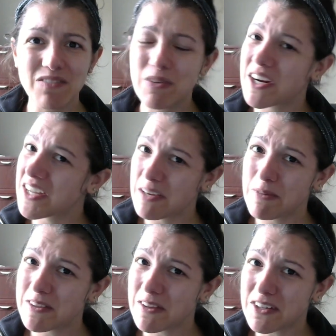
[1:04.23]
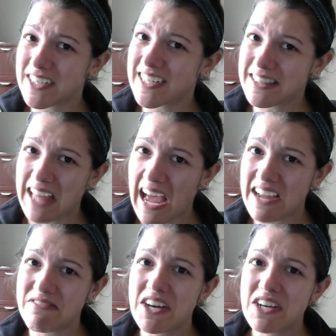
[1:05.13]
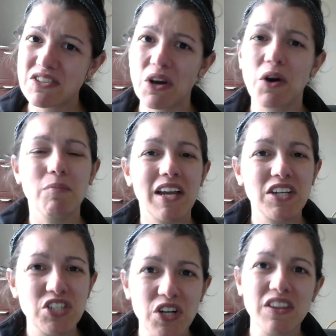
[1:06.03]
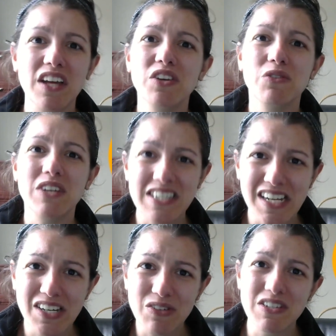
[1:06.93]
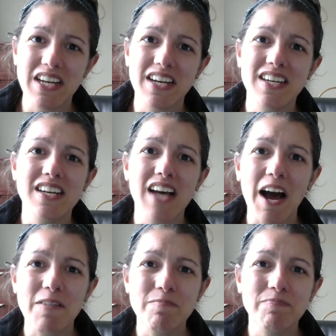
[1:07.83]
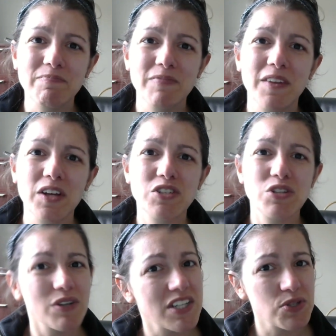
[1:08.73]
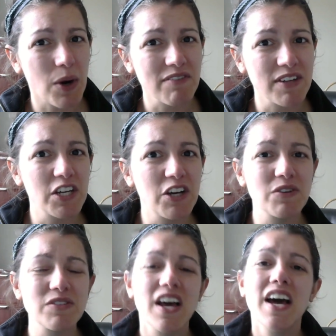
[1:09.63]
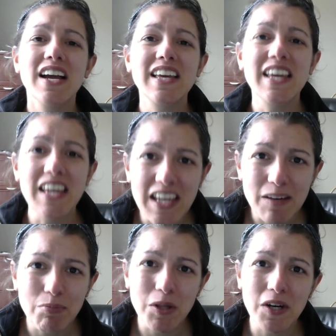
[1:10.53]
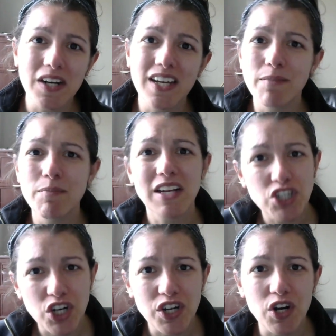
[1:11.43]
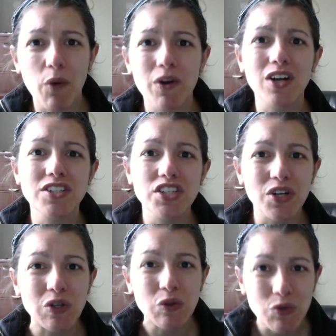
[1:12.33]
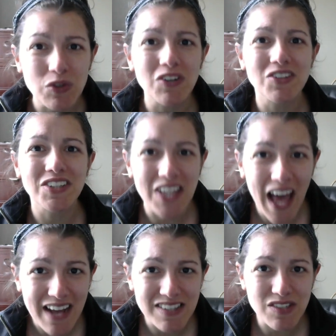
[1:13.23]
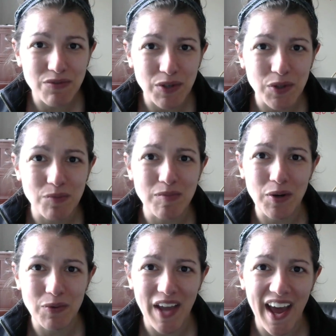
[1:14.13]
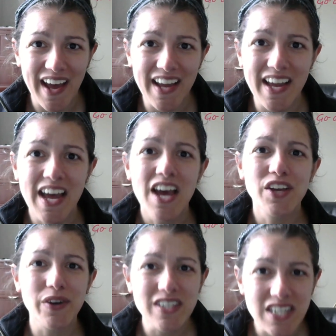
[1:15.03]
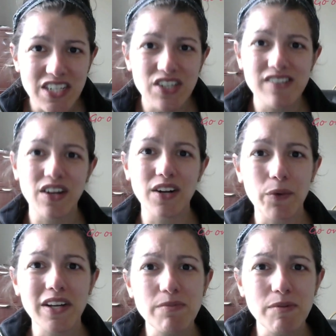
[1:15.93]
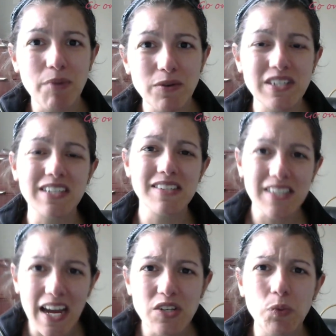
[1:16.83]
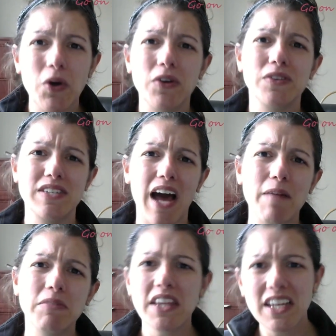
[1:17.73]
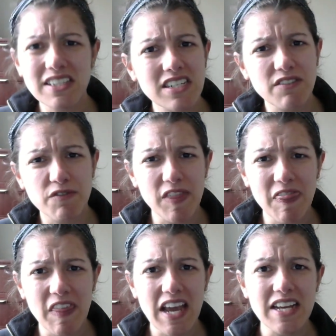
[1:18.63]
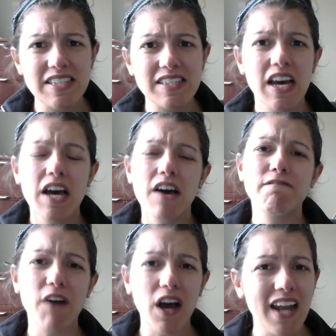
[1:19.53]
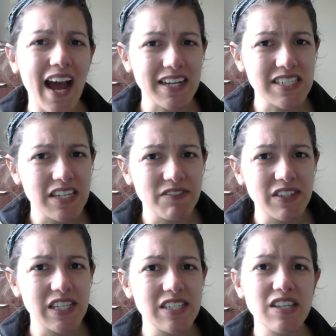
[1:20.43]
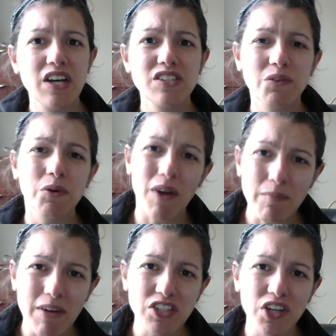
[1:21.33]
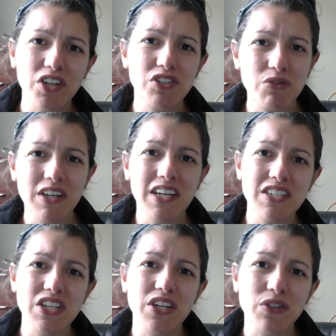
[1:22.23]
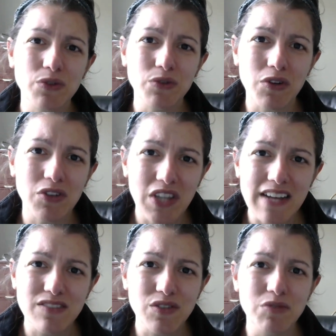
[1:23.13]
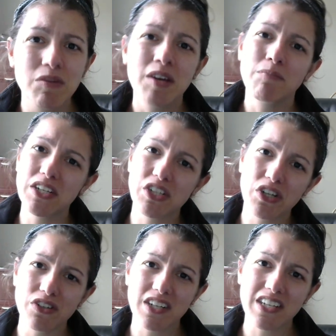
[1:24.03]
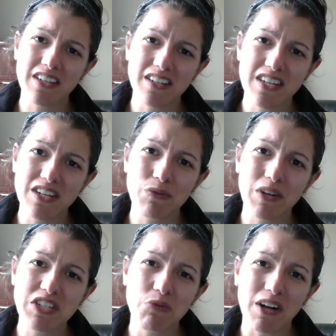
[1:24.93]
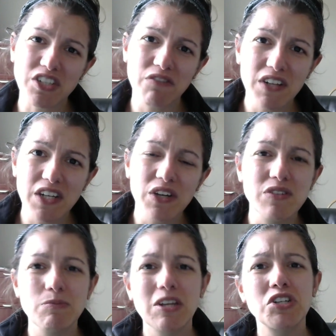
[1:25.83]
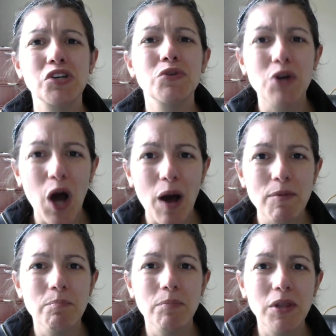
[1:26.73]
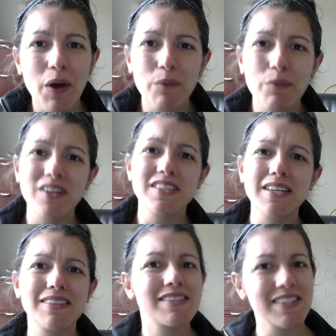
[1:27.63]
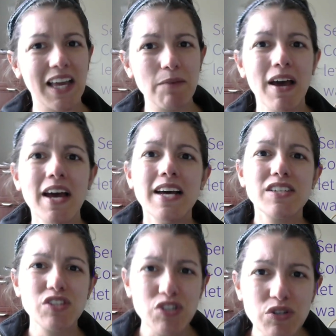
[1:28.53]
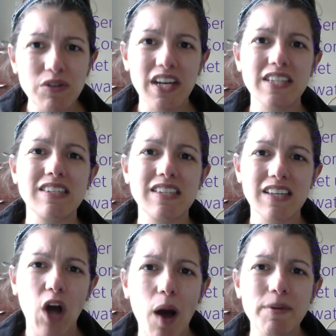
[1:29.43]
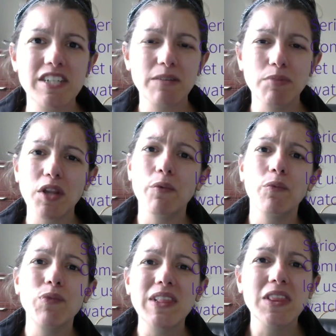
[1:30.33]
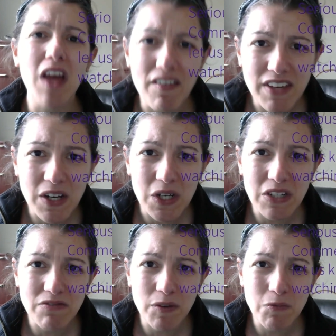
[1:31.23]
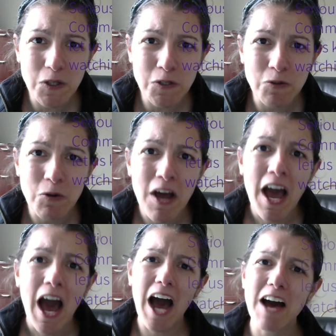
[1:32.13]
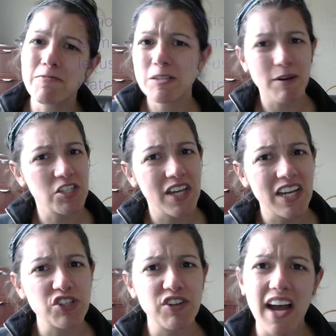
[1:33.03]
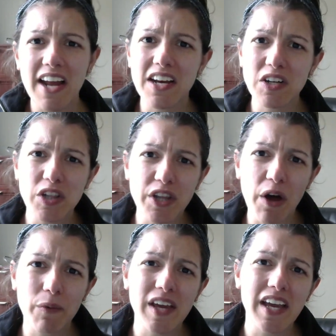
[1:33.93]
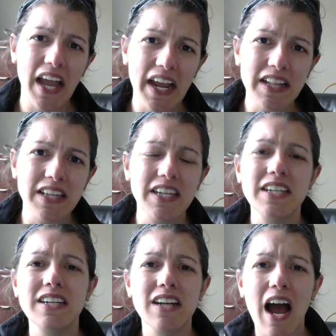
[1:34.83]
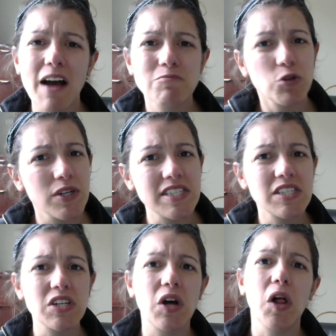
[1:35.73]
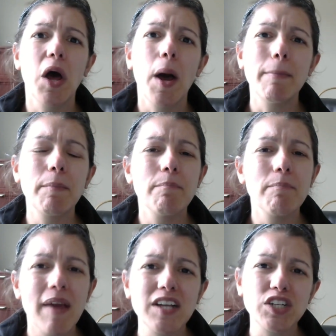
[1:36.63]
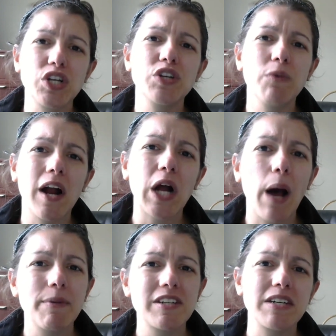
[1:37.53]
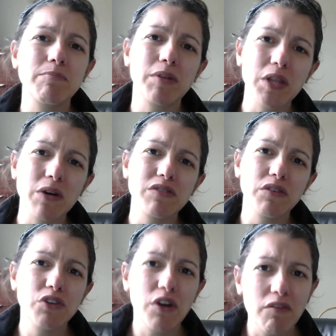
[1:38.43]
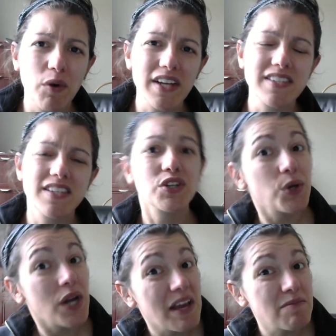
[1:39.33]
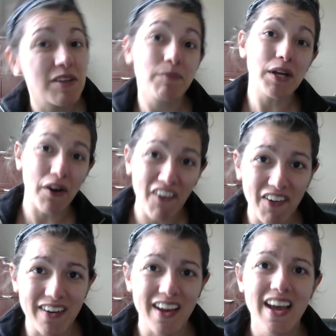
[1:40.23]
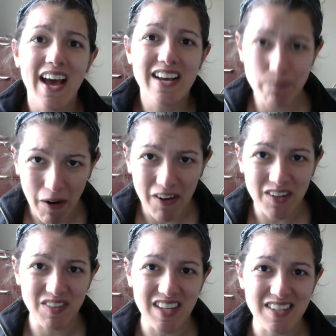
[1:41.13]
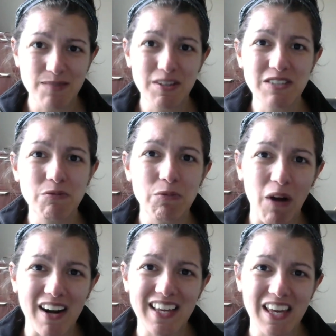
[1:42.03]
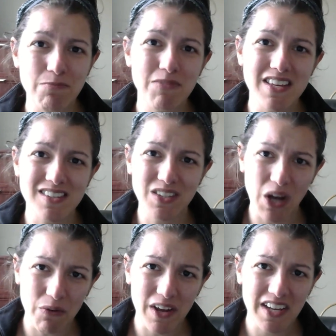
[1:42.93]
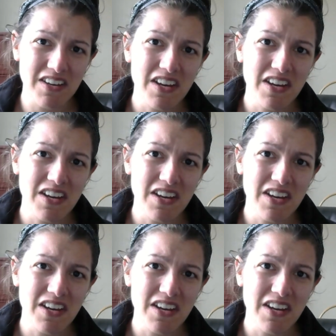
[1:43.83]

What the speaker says: we are keeping the learning alive. So make sure that you continue to tune into our videos, keep learning, make sure you're going onto your Google Classroom, okay? Your teachers are going to be posting schedules, links to different things, fun activities. So we want to make sure you're tuning into your Google Classroom. Make sure you're continuing to watch our videos. Make sure you comment below. We're seeing the same students commenting below, and we love hearing from you, especially Adriana, Chloe, Aidelyn, Crystal. But make sure you are commenting below so your voice and your name can be heard as part of this, because we want to keep this going.